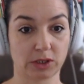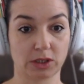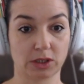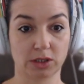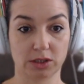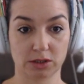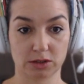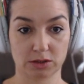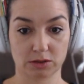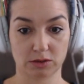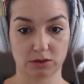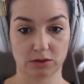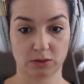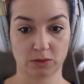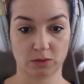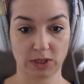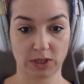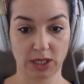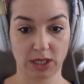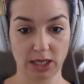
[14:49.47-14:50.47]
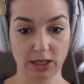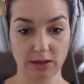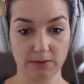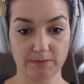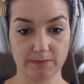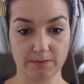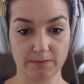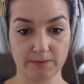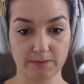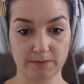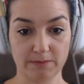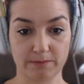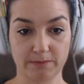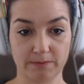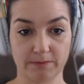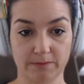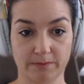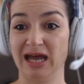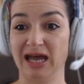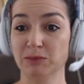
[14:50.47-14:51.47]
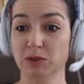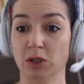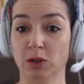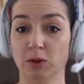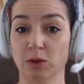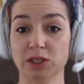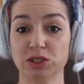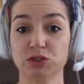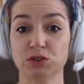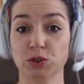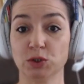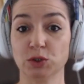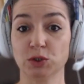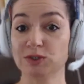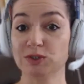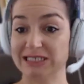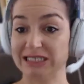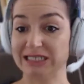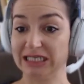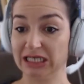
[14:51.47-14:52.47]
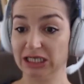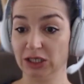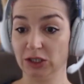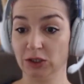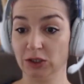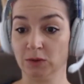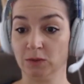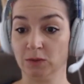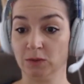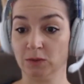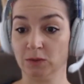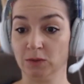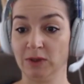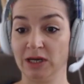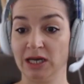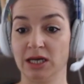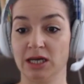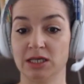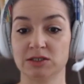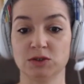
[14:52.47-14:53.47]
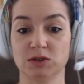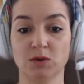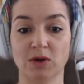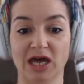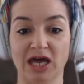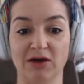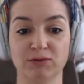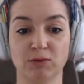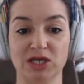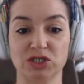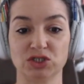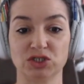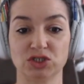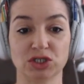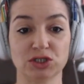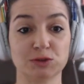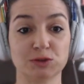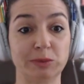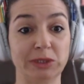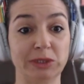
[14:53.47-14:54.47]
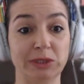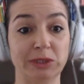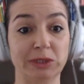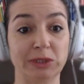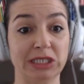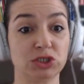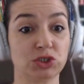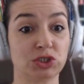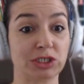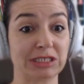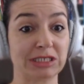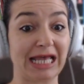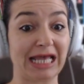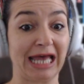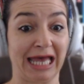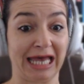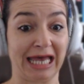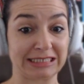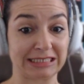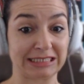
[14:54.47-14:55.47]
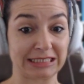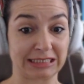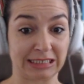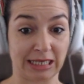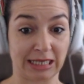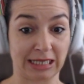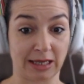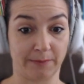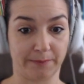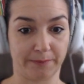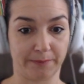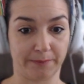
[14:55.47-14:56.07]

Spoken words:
Okay, I'm going to continue. As you have questions, please just ask them.